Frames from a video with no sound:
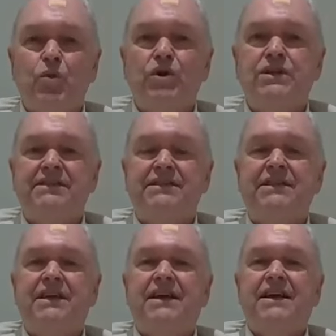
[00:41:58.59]
What
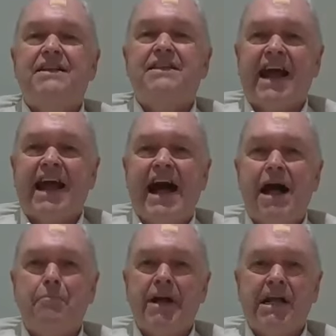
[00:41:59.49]
is the
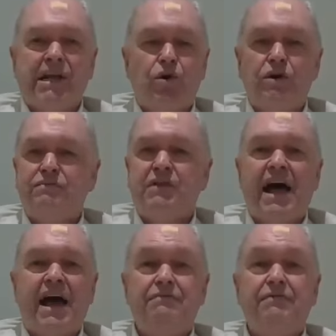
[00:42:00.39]
karmic law of
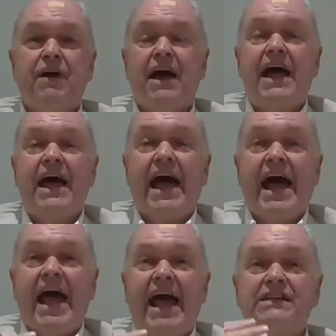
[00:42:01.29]
life?
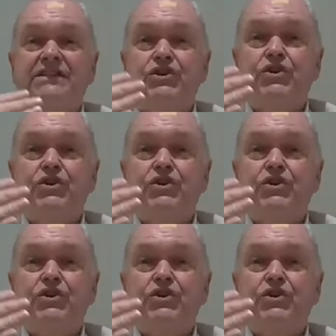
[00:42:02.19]
As